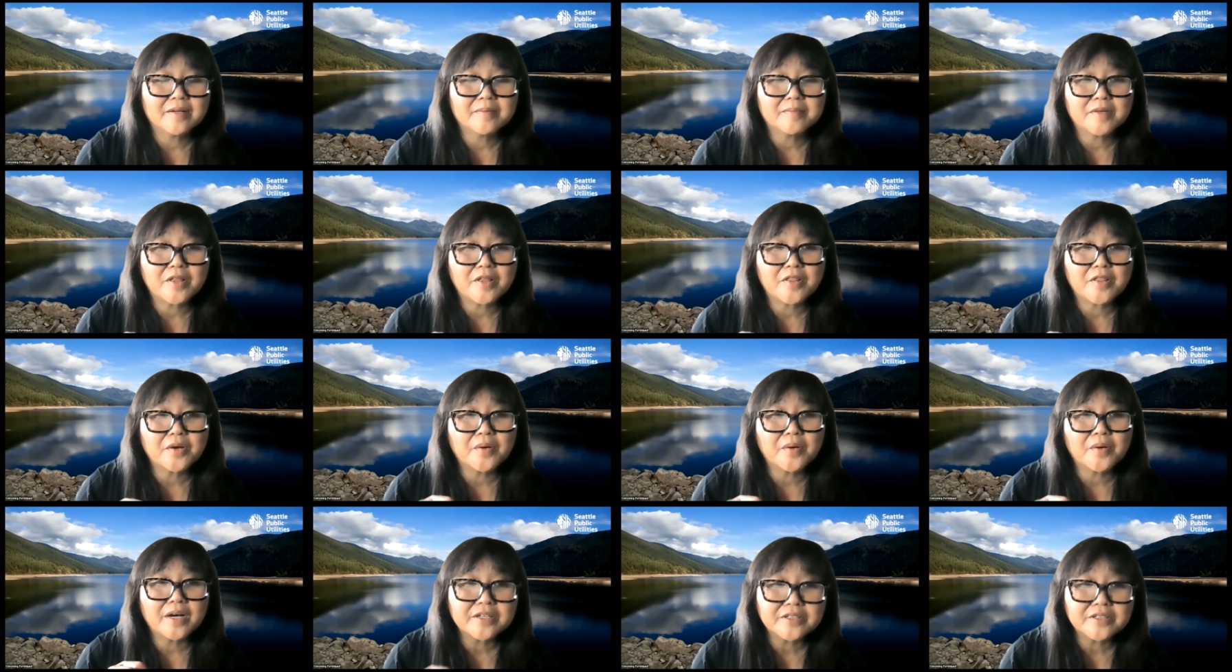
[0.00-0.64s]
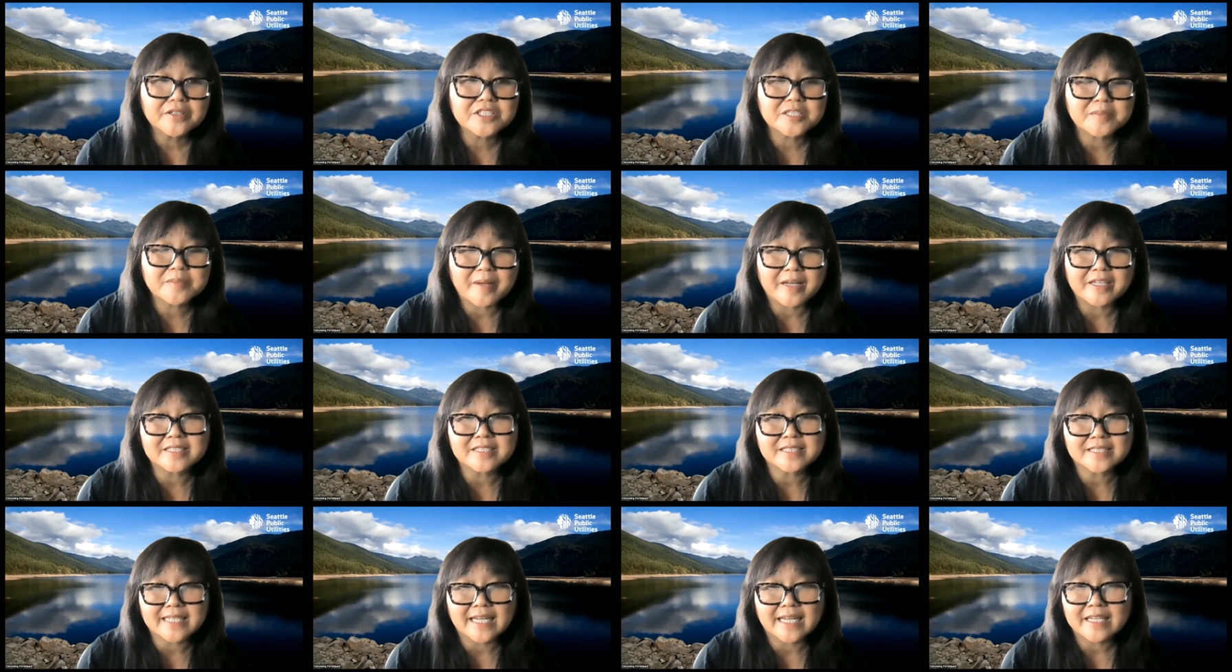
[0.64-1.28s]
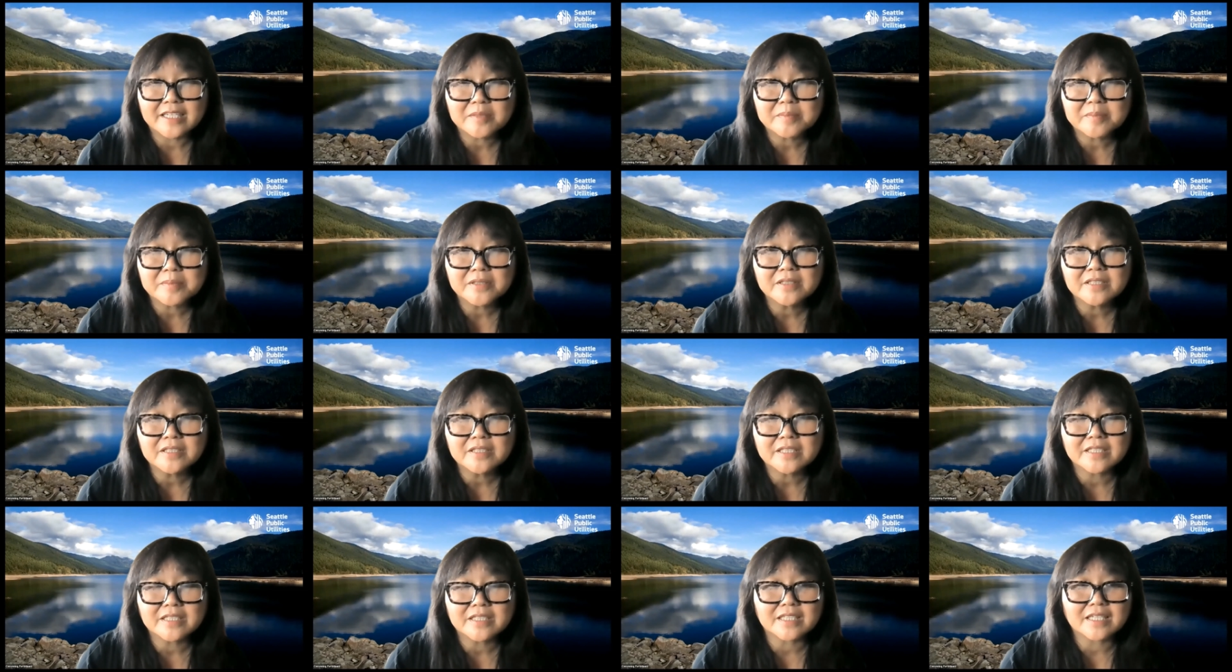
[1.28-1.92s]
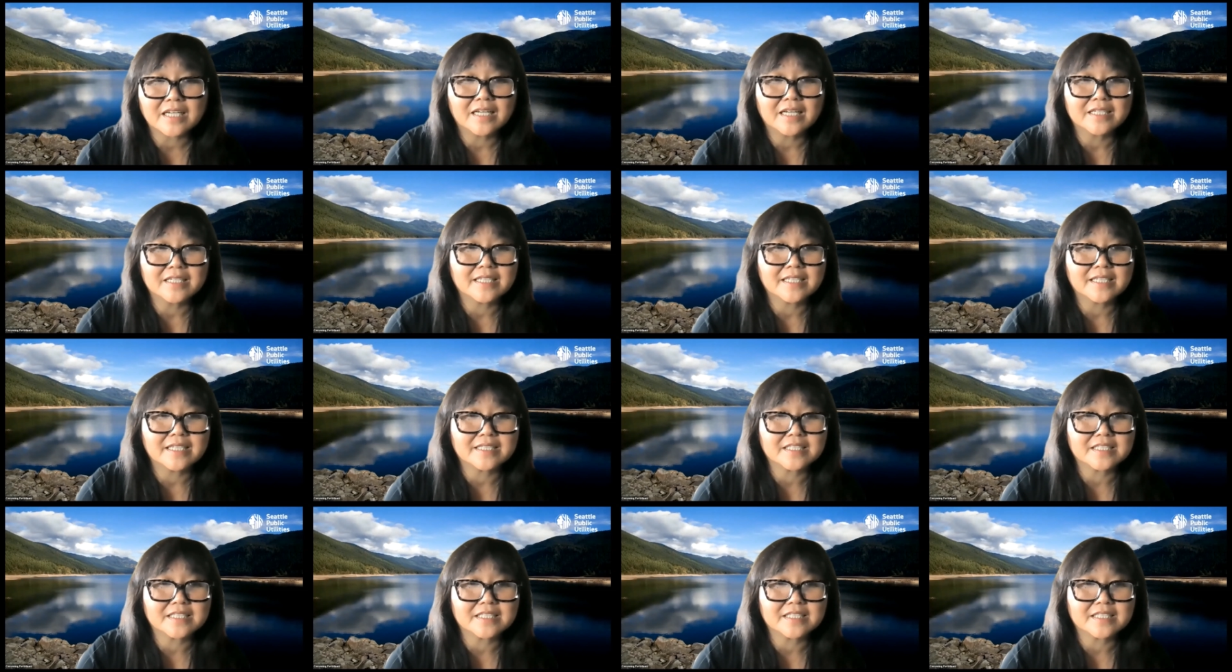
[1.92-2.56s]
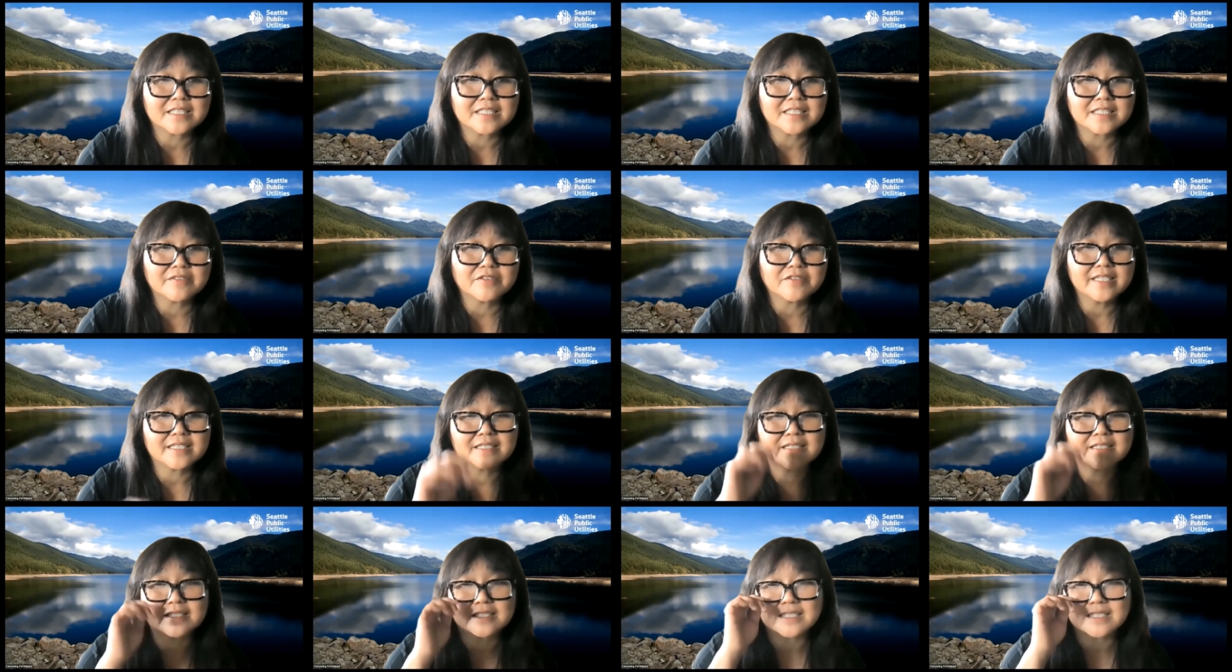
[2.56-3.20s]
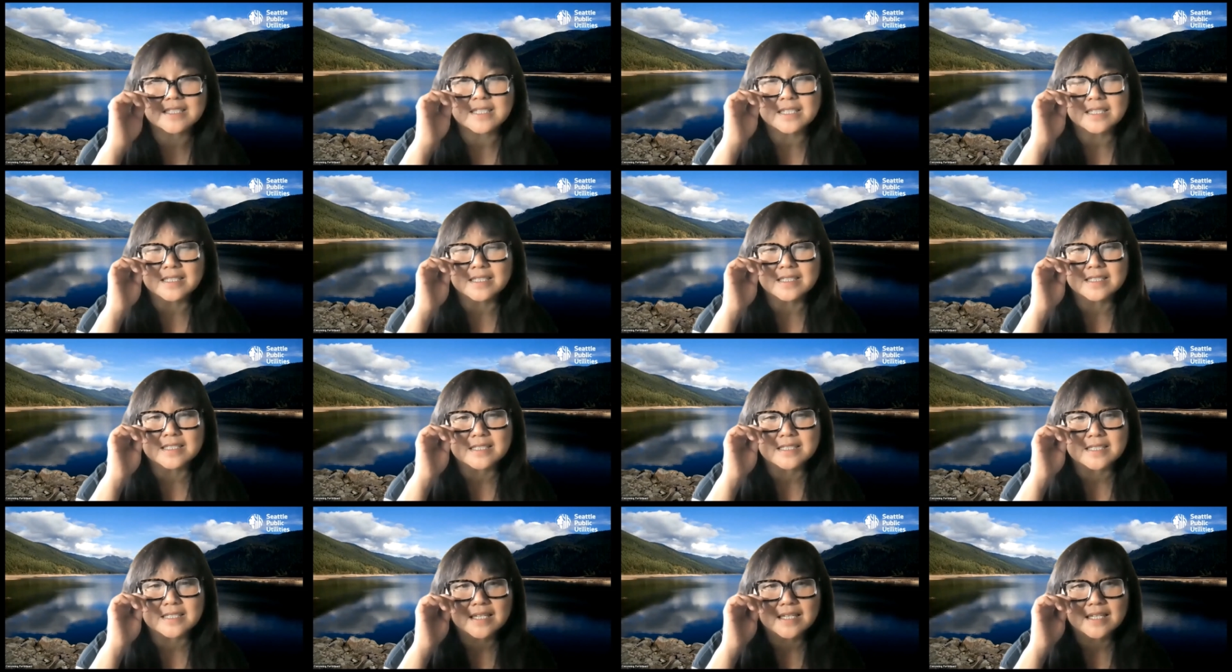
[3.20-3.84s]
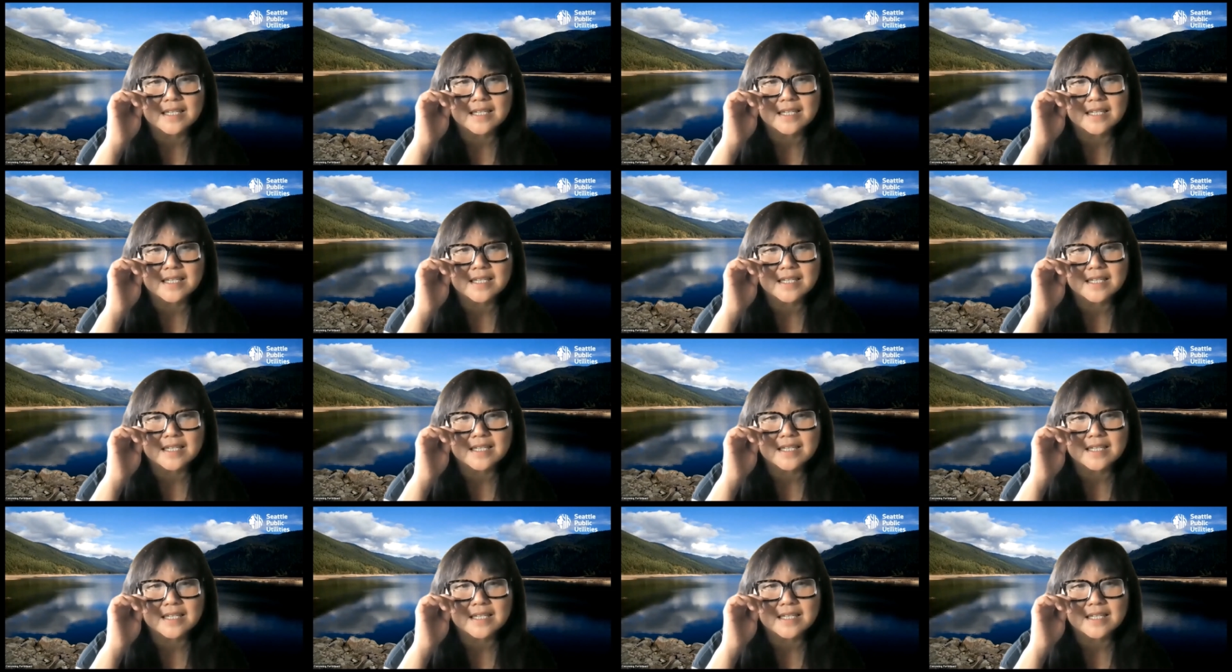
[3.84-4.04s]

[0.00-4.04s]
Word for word: um, though understandable in a context of crisis, is